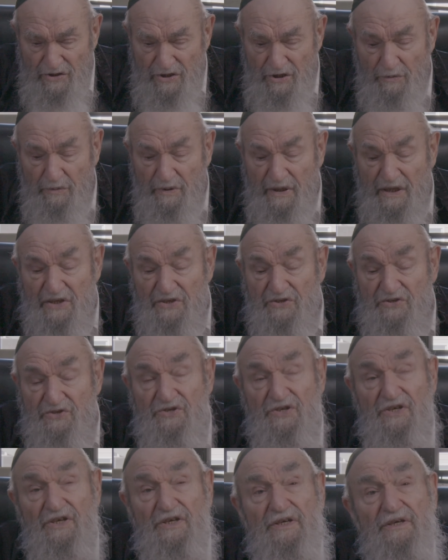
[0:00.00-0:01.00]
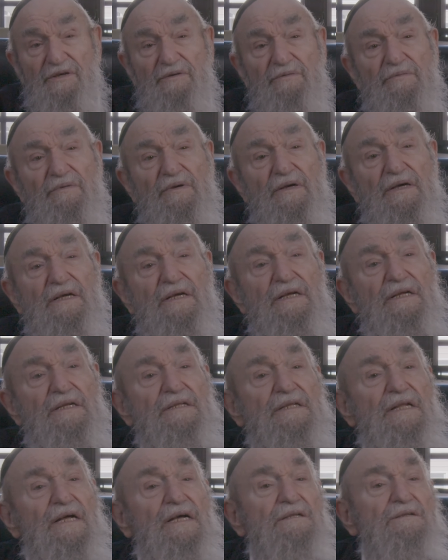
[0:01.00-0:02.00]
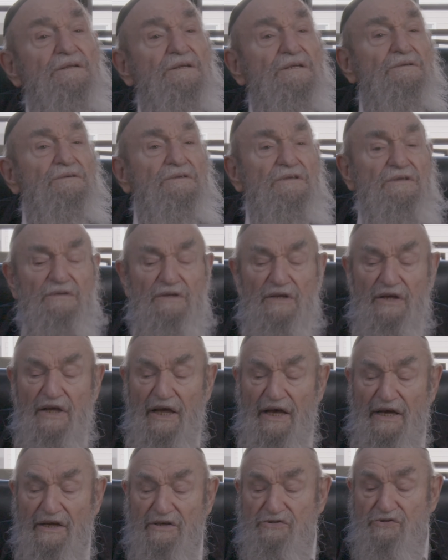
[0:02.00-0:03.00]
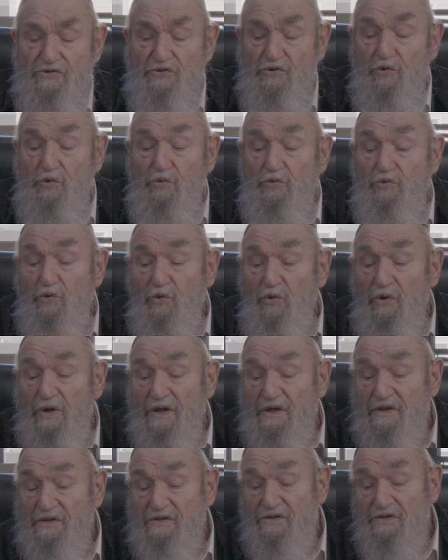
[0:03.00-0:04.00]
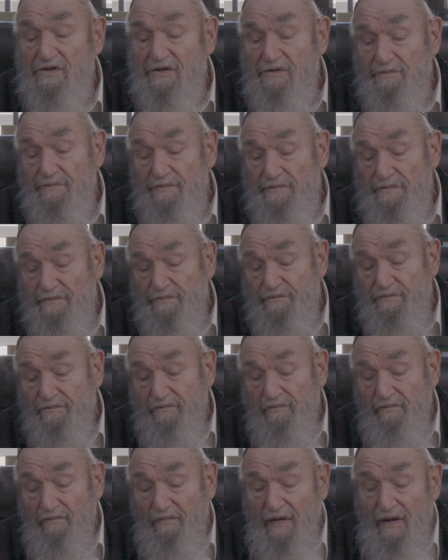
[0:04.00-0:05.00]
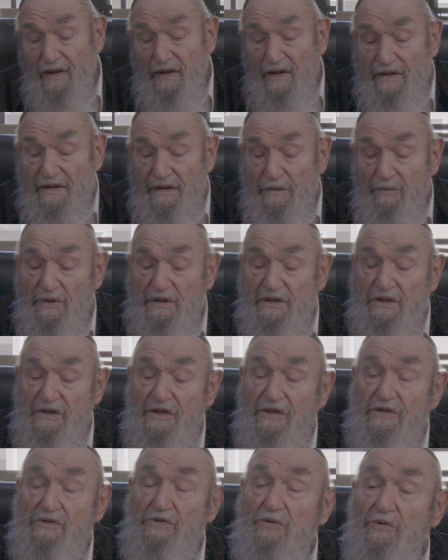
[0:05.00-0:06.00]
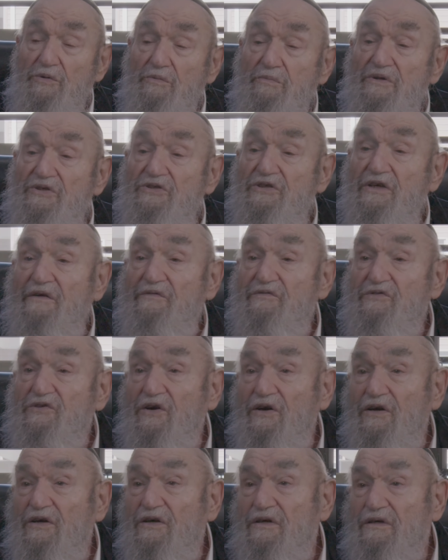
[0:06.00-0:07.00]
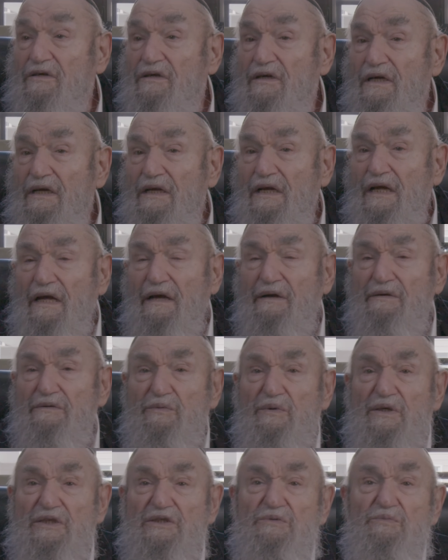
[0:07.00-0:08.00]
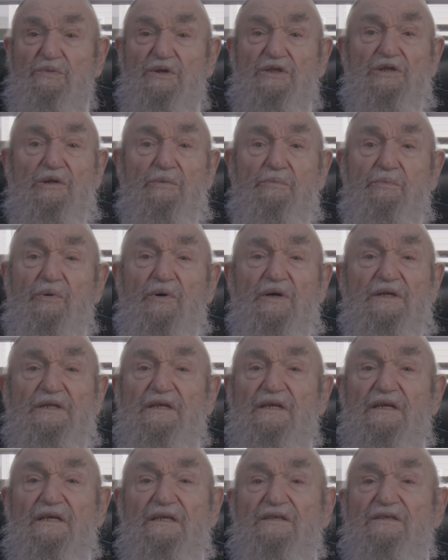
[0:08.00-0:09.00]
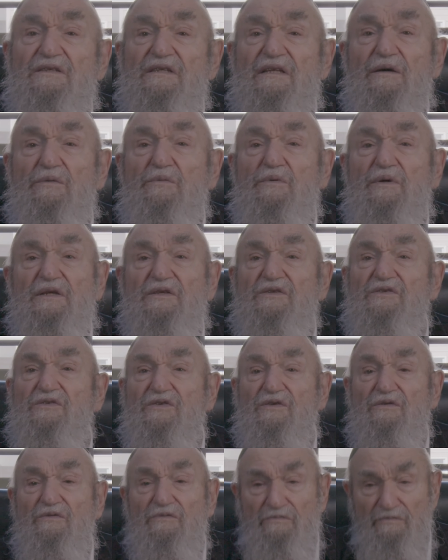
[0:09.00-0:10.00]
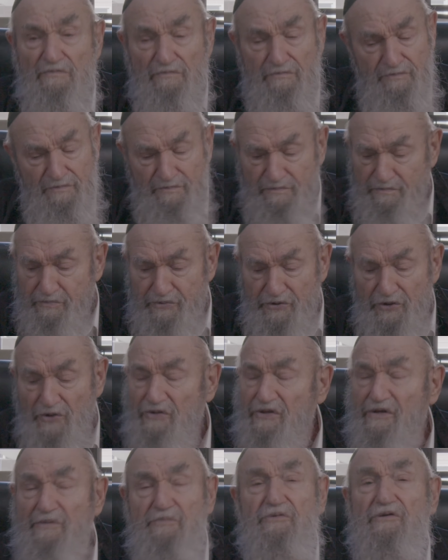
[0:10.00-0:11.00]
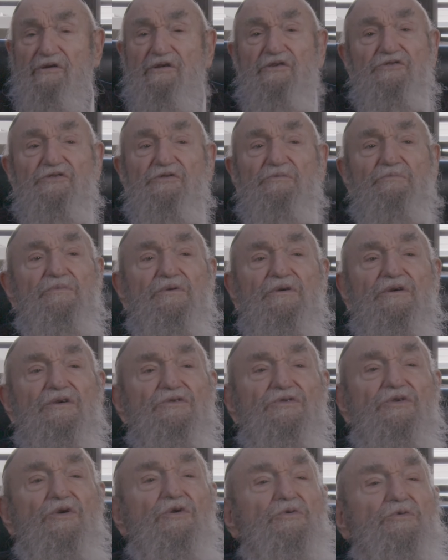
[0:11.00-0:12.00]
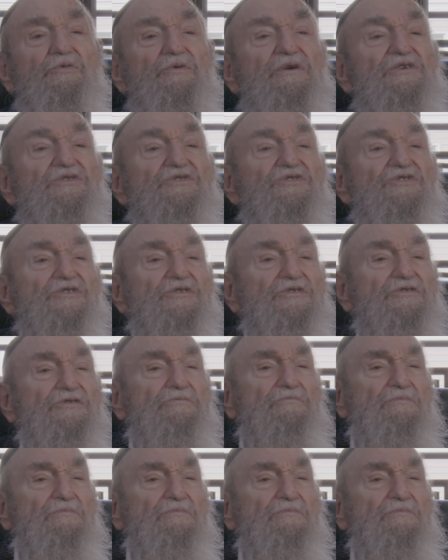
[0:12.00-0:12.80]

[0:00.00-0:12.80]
So we're going to see that he has two daughters. They wanted to do mishkev Zohar. What, what's the point of this? In other words, pure liberalism, no criticism.